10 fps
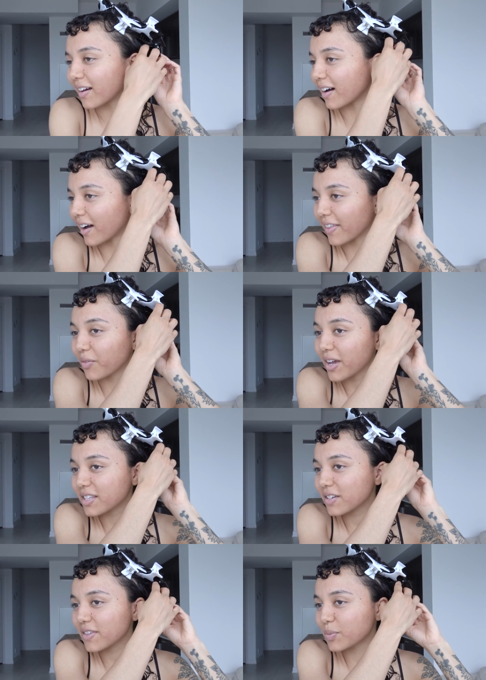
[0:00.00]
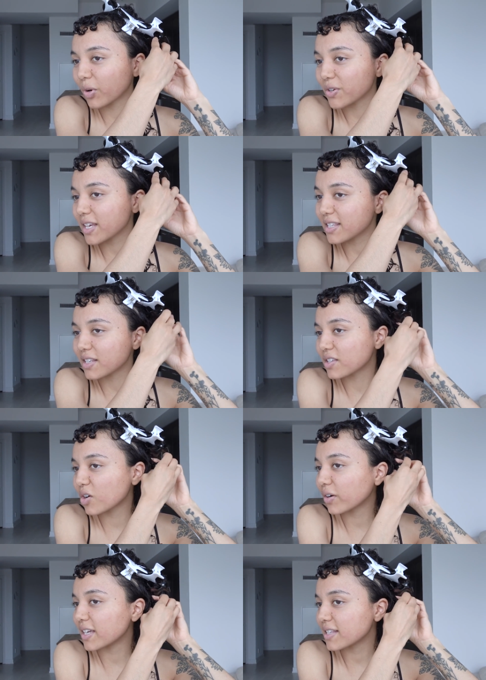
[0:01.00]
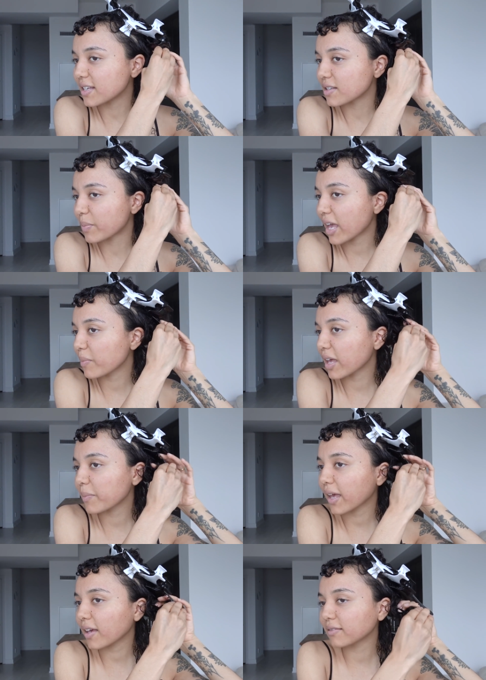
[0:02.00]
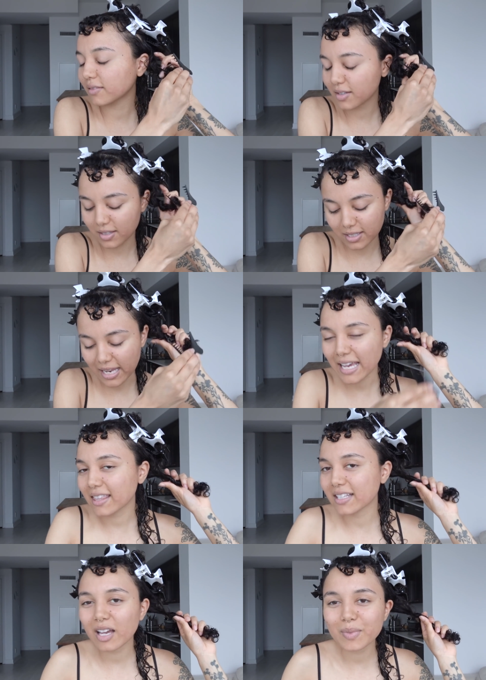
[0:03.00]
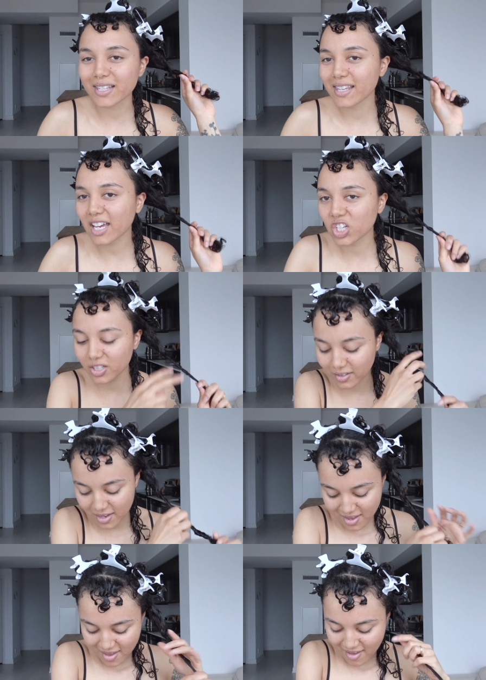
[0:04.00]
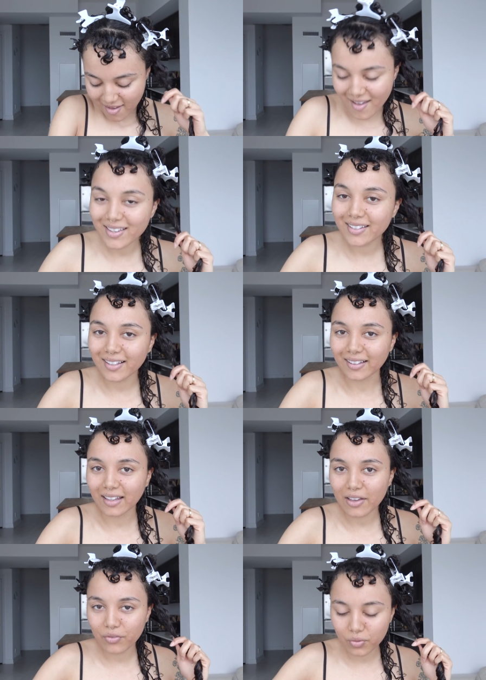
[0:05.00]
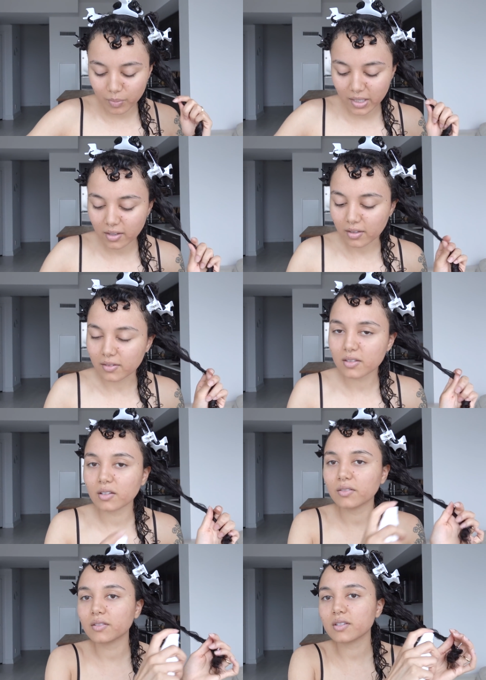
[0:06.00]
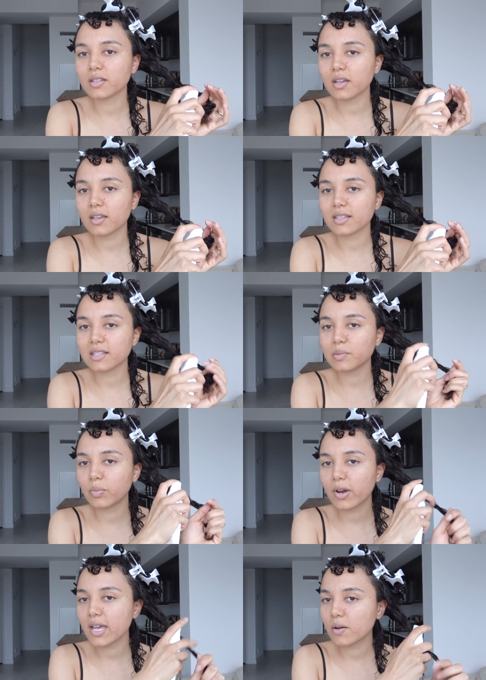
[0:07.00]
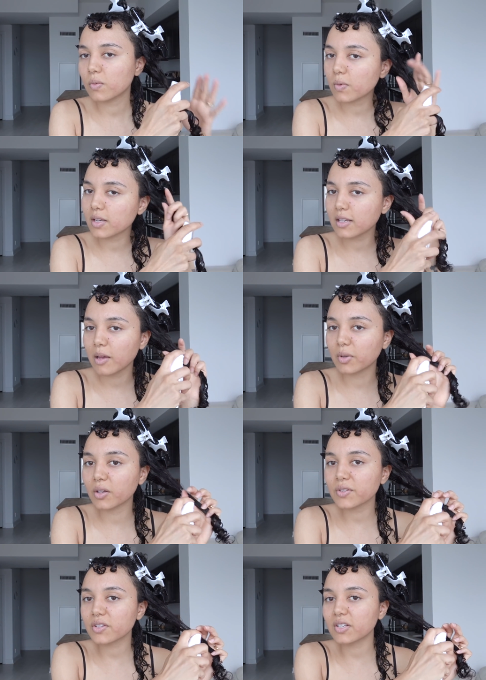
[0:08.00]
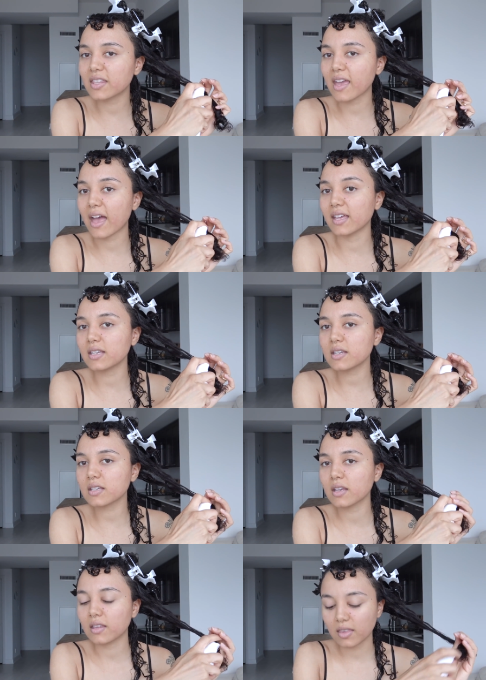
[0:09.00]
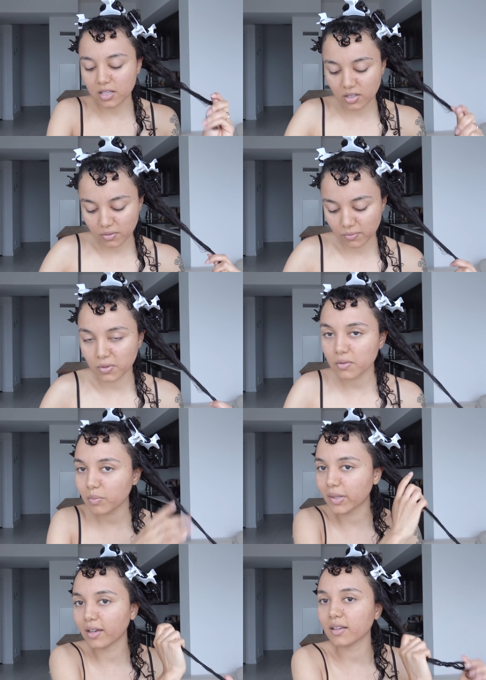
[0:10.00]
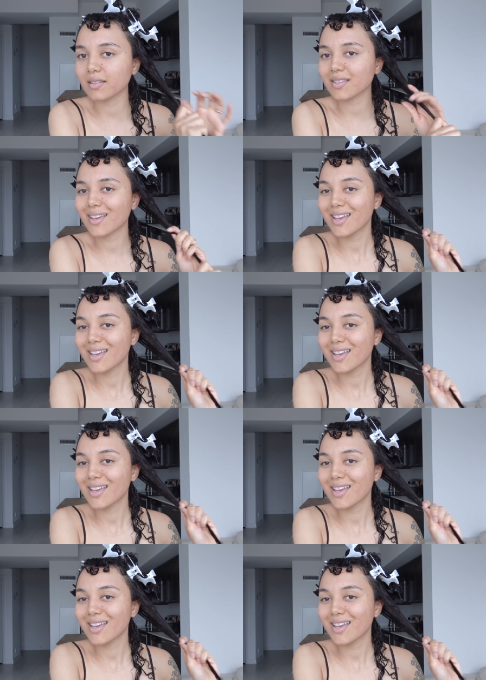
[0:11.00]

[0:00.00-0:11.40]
And the rest of this process is so easy. Just bang, bang, bang. Just take the time to section and life will be good. So I'm just gonna spray it one time closer to the end than to the root because